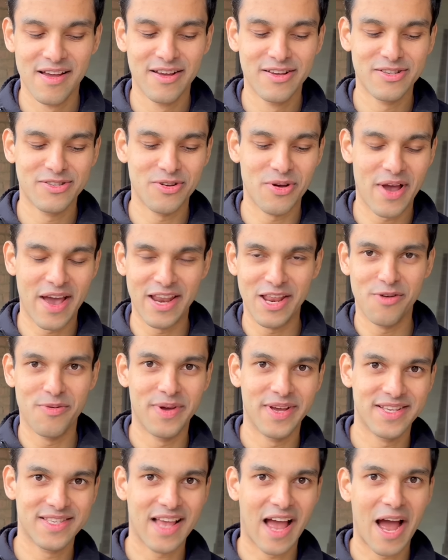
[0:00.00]
So,
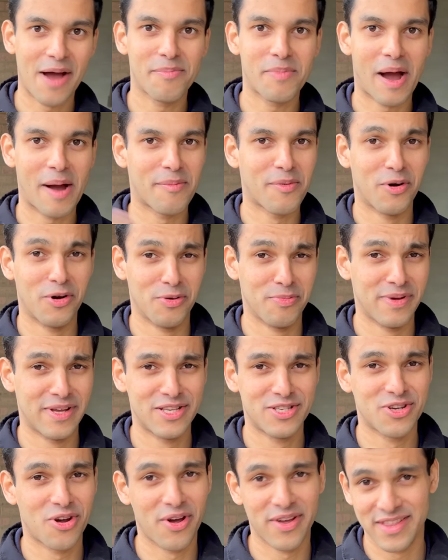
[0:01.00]
anyways, I'm going to be
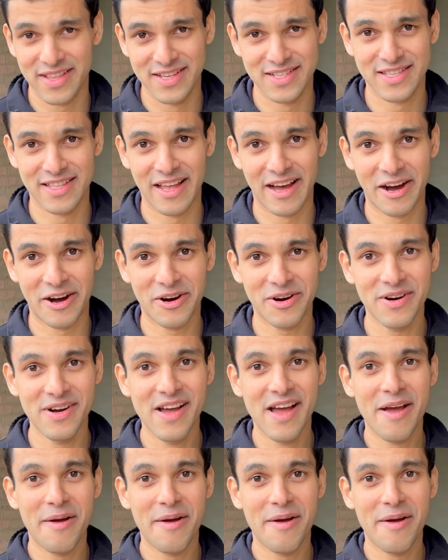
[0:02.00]
enjoying this now,